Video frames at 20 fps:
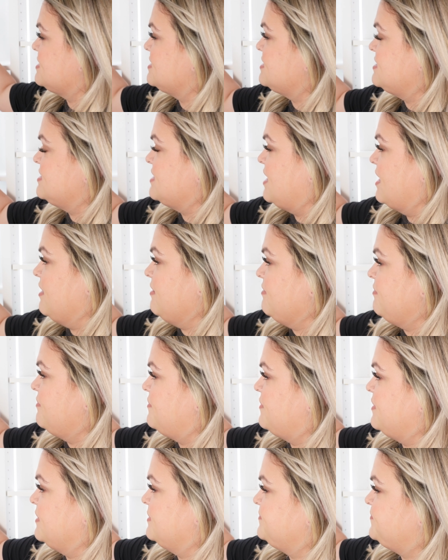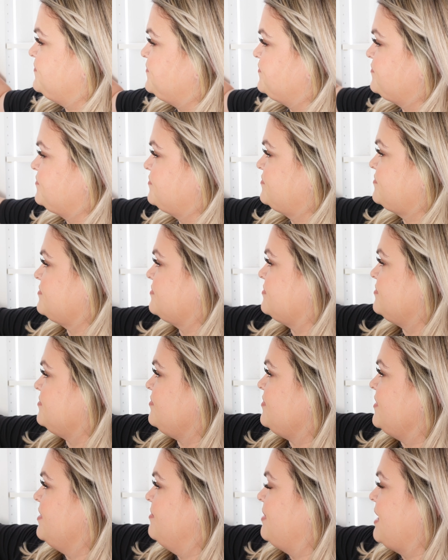stuff,
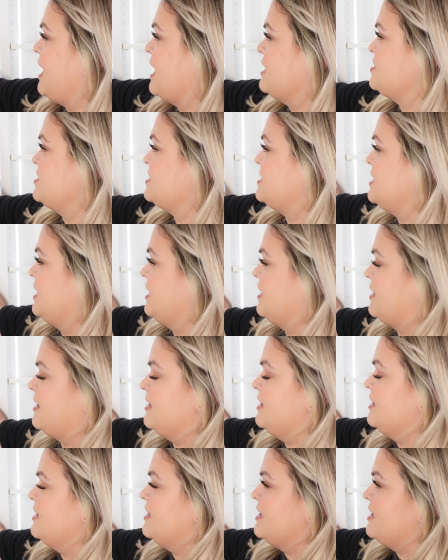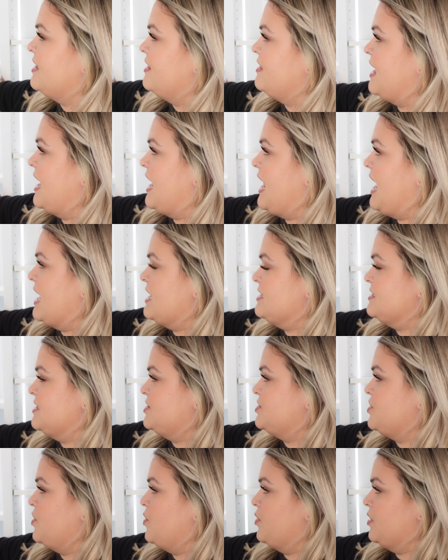but I just think that adds a
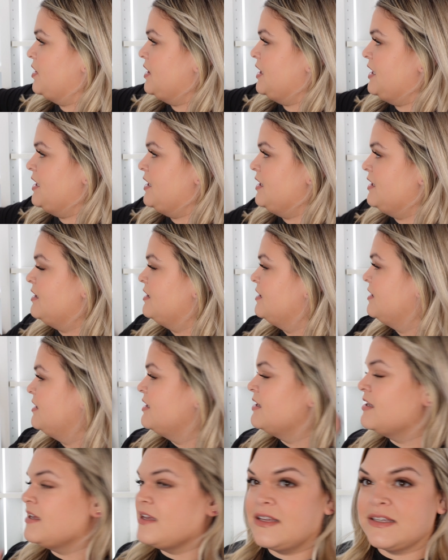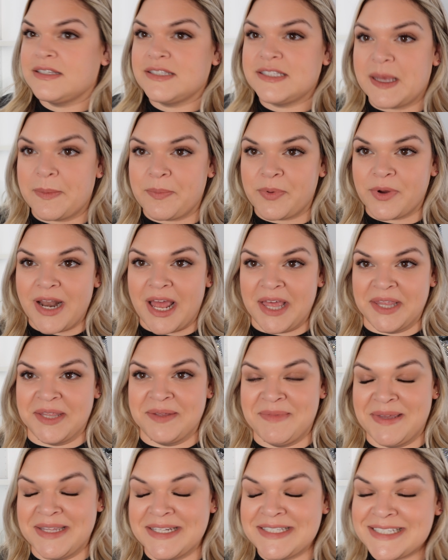totally separate
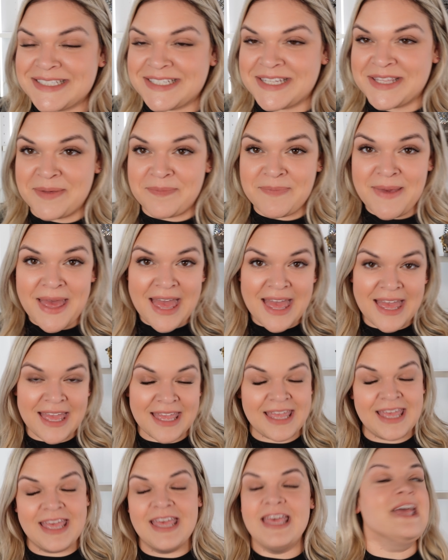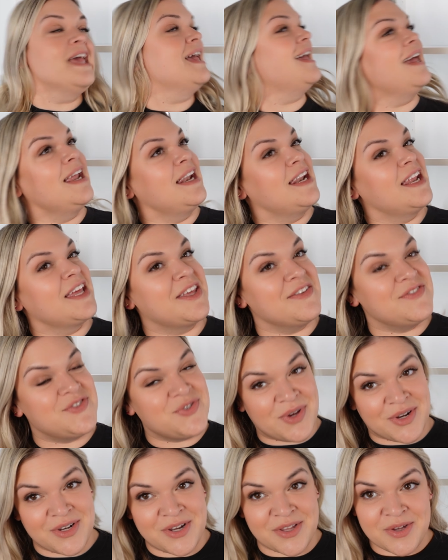element to the bag and it gives
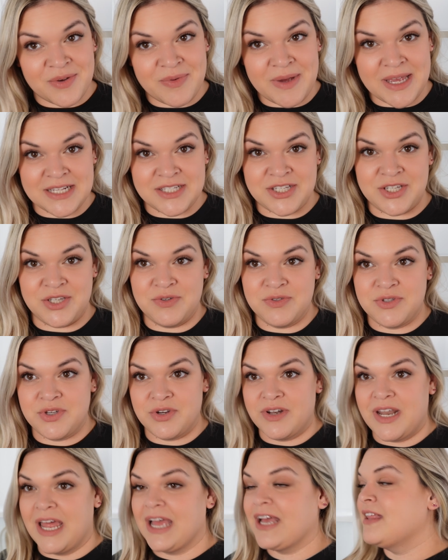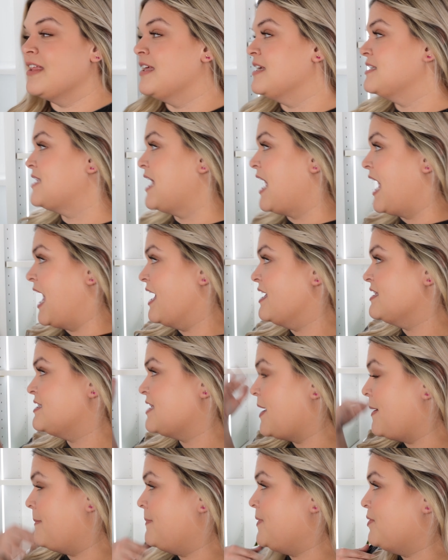you another way to use your necklace as
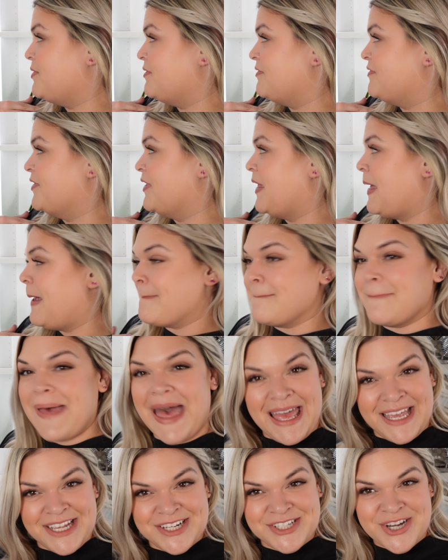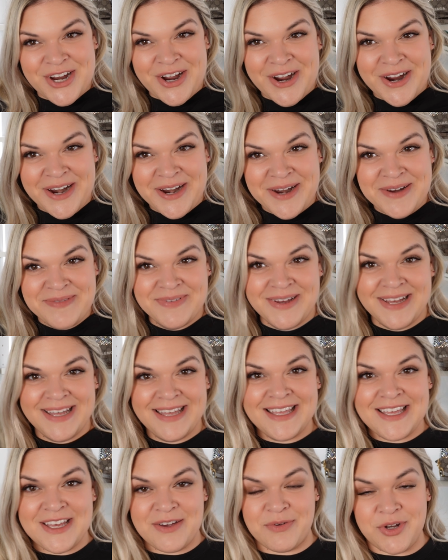a beautiful bag charm. What
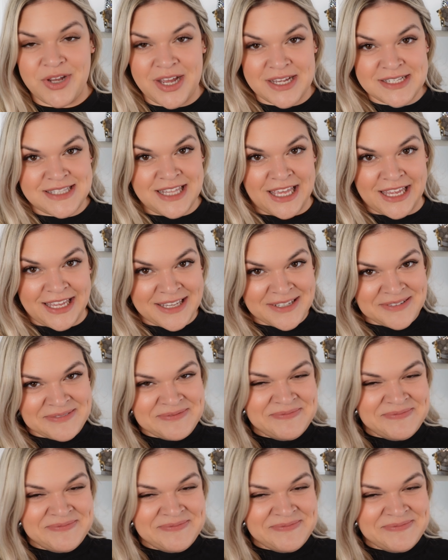do you guys think?